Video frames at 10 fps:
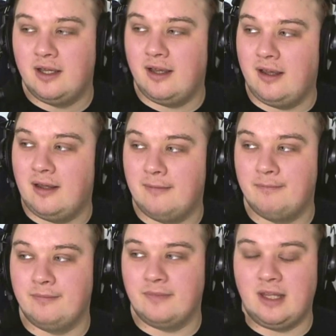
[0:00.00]

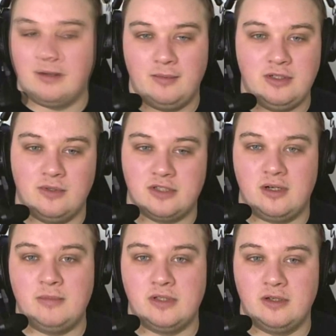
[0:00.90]
I'm going to be doing
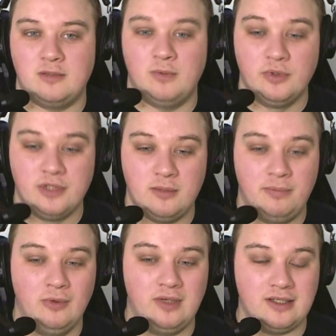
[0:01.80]
streams on those, but also
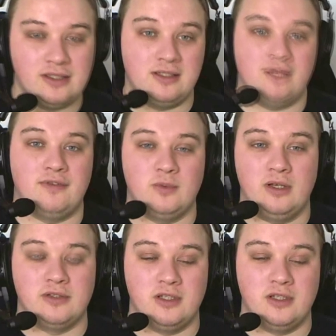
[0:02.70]
building stuff as well.